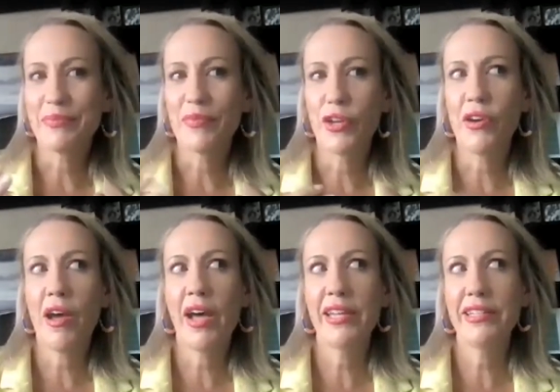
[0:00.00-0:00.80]
they're
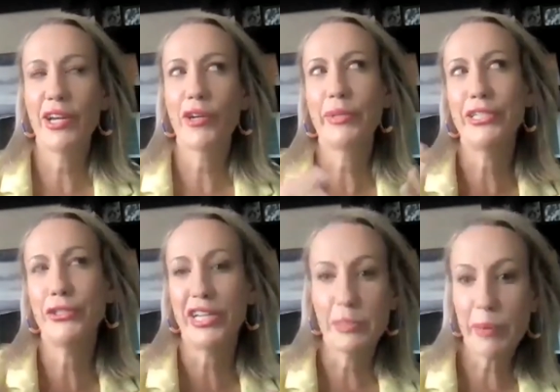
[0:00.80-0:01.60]
not terribly
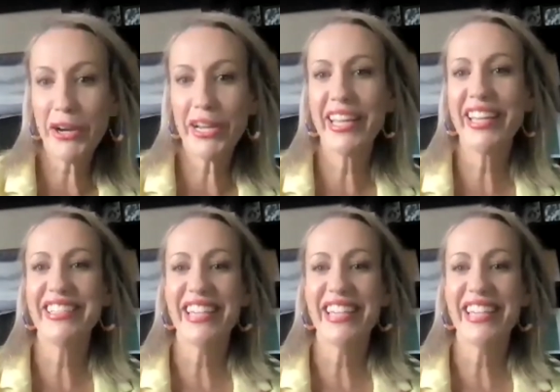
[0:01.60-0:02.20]
transparent,